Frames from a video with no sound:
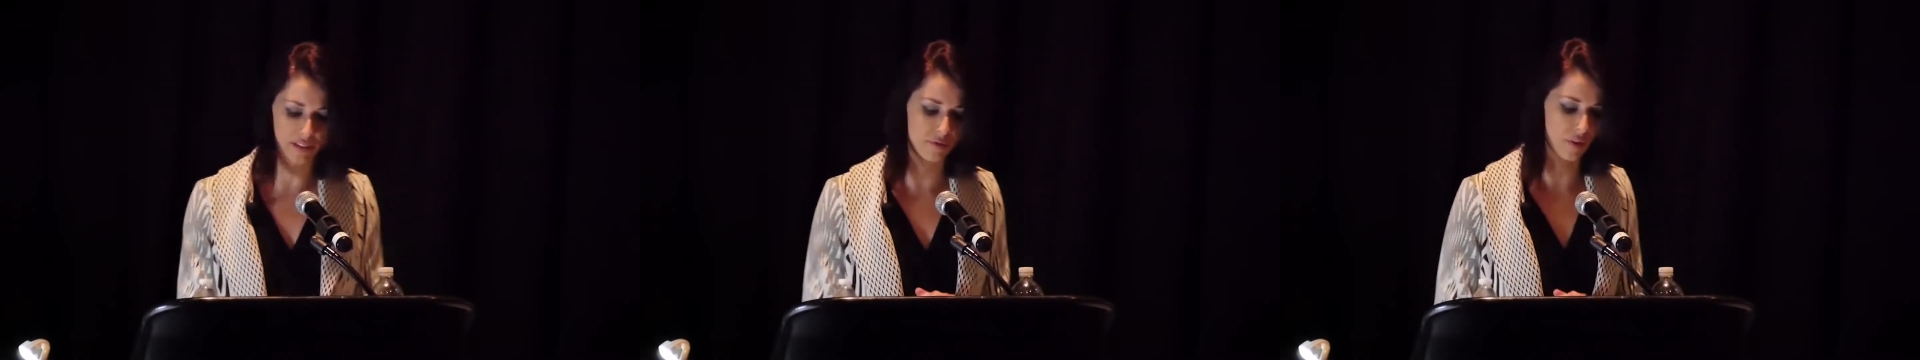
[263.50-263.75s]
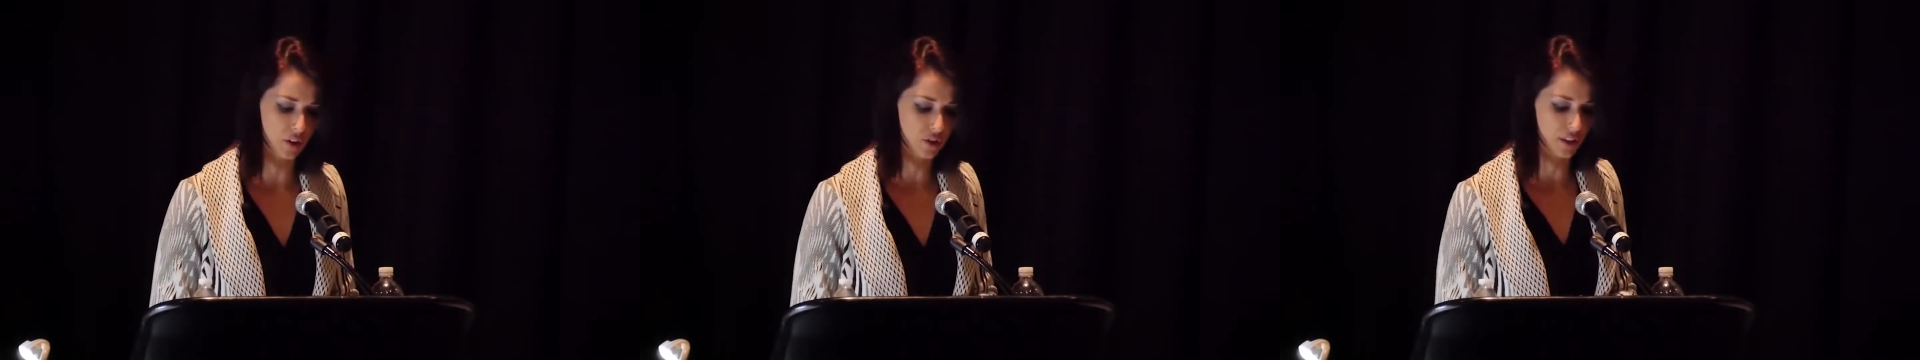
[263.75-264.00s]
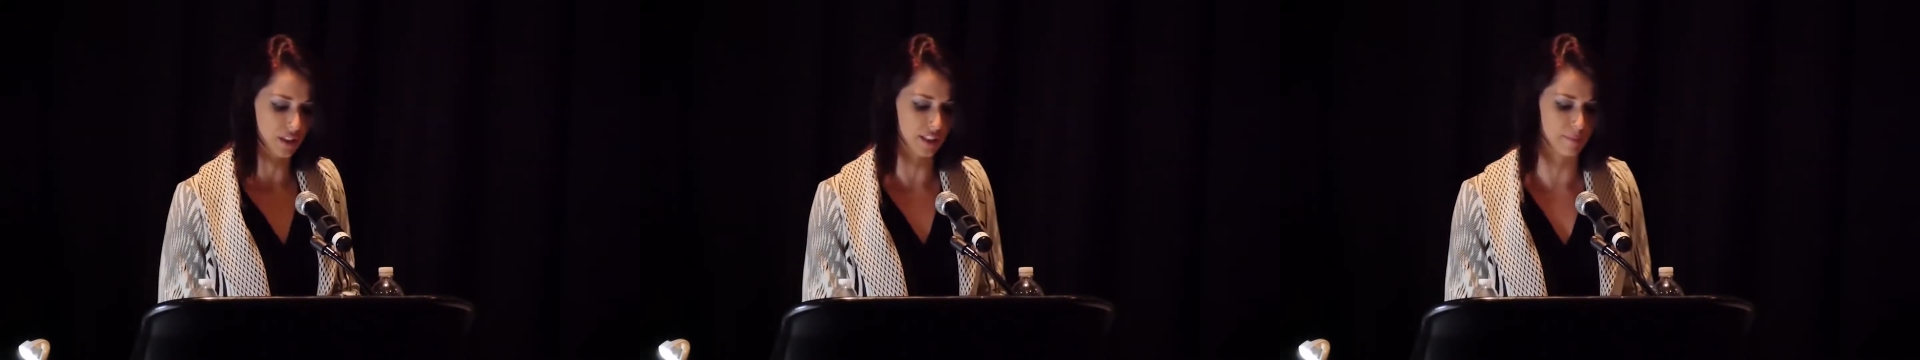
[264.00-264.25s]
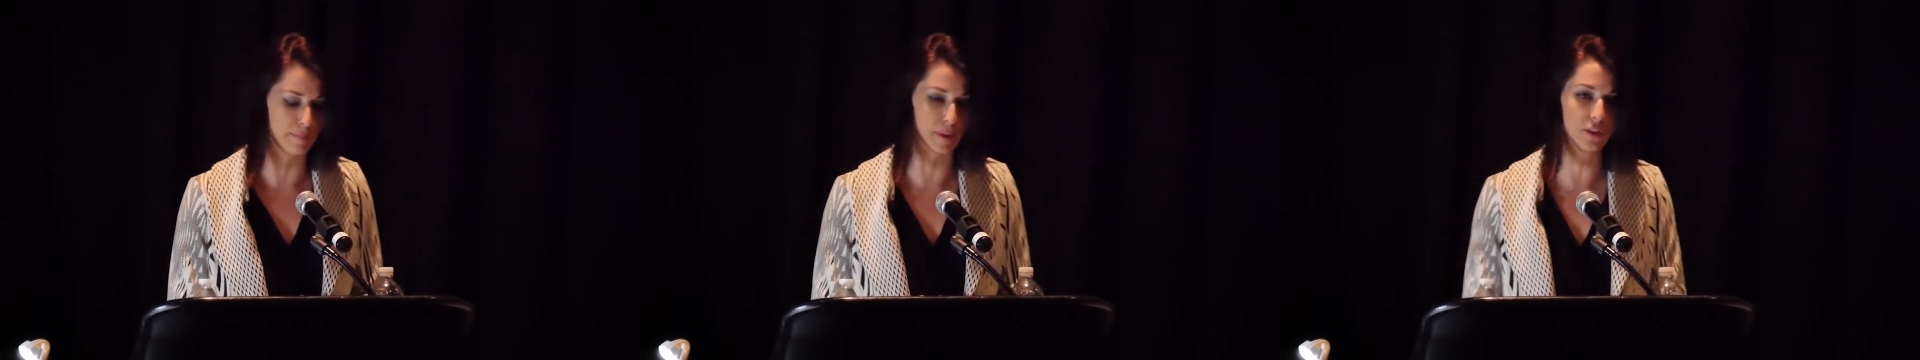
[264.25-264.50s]
dysfunction
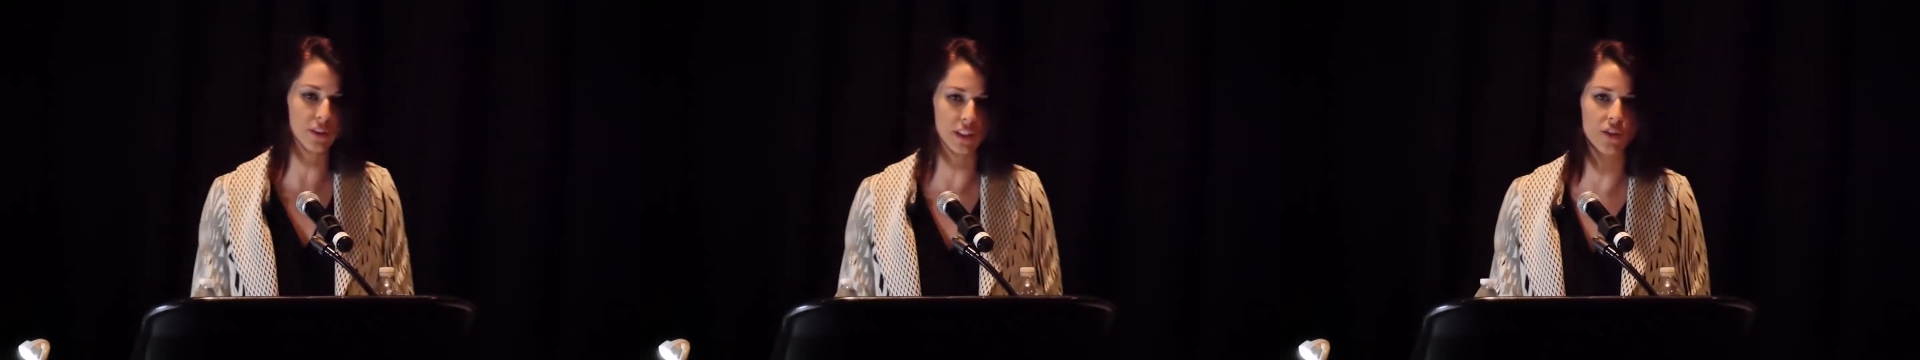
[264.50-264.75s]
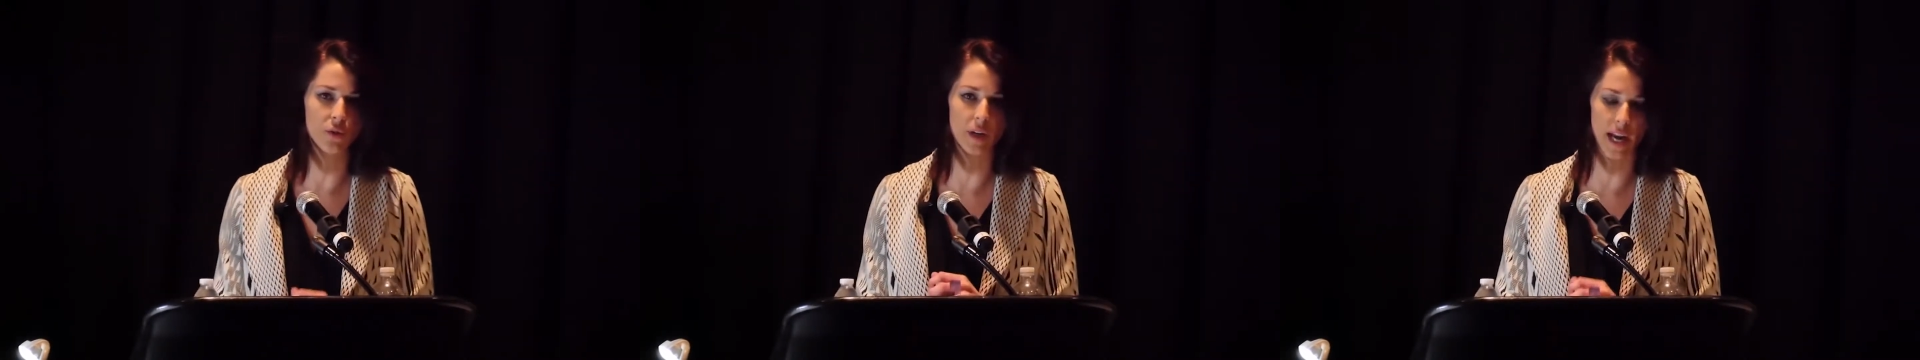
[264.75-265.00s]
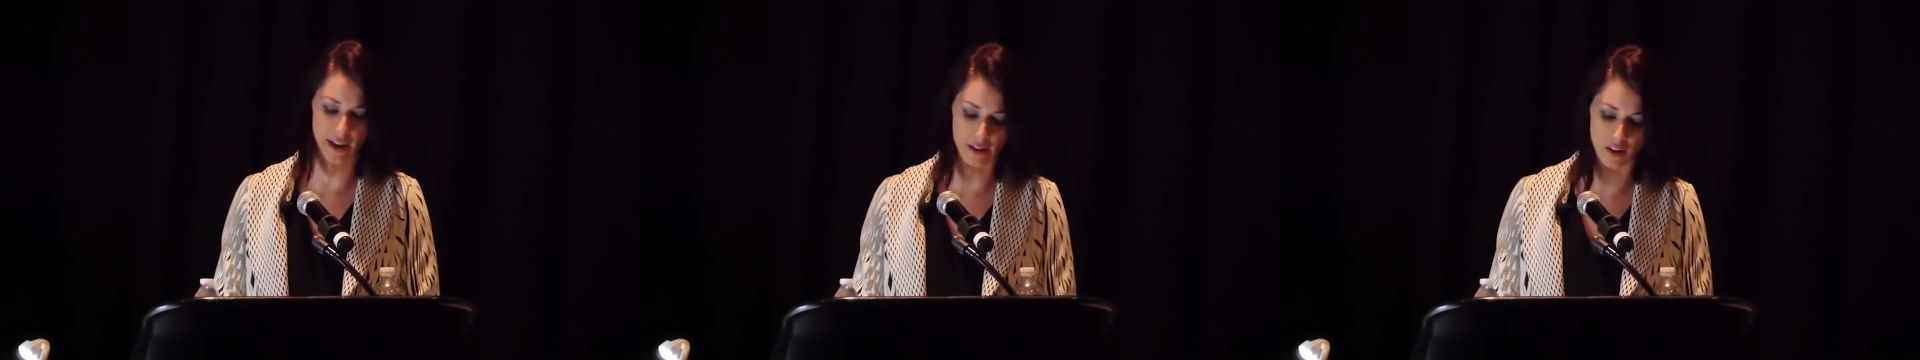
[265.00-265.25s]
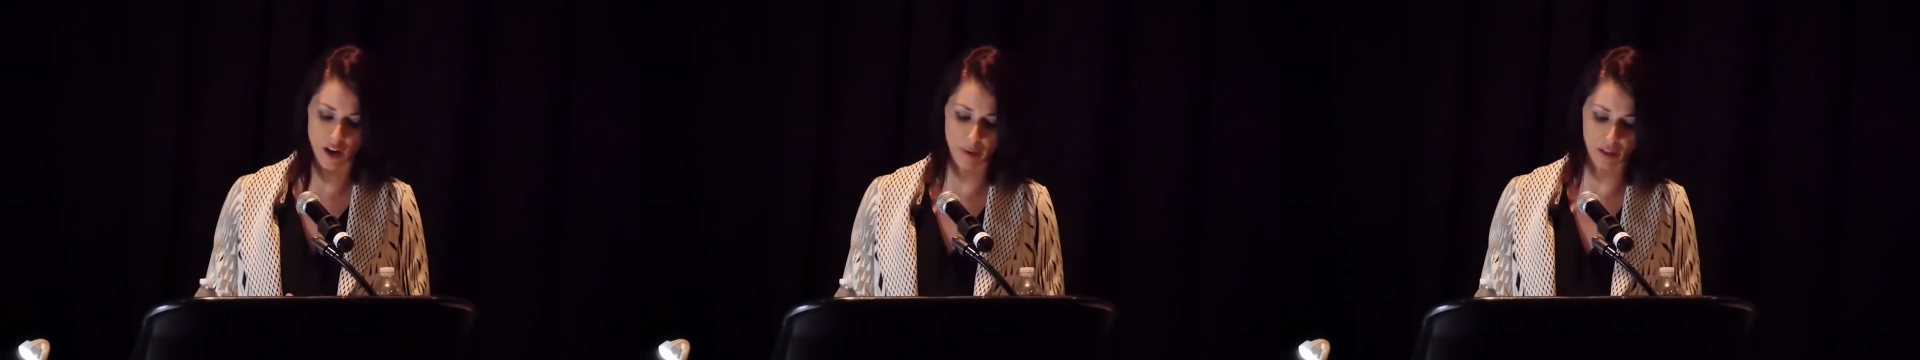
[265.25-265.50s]
is built into an
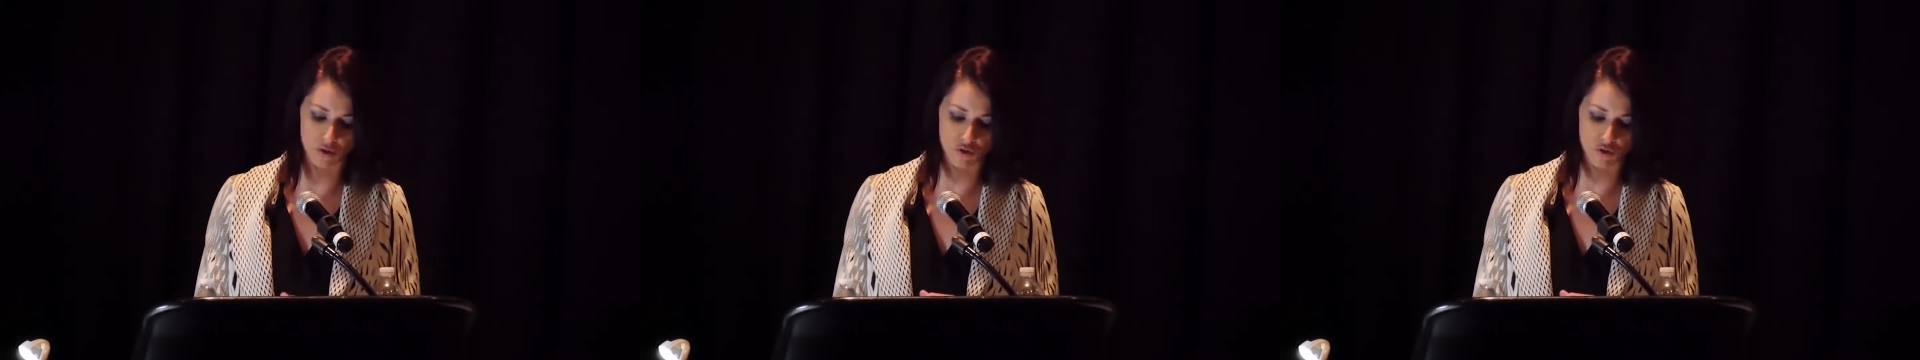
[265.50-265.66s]
economic